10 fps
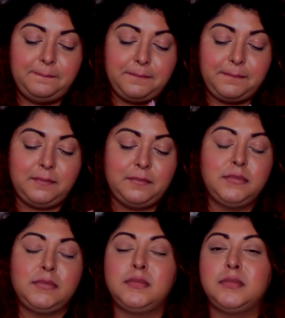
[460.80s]

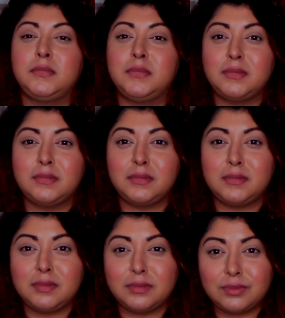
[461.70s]

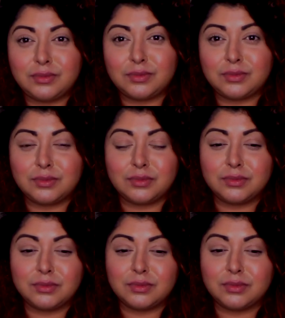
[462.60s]

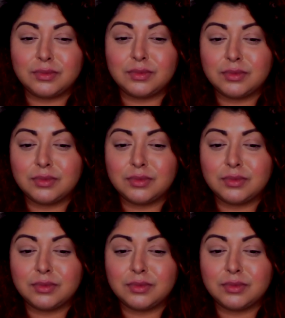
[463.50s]
No one is speaking in this clip.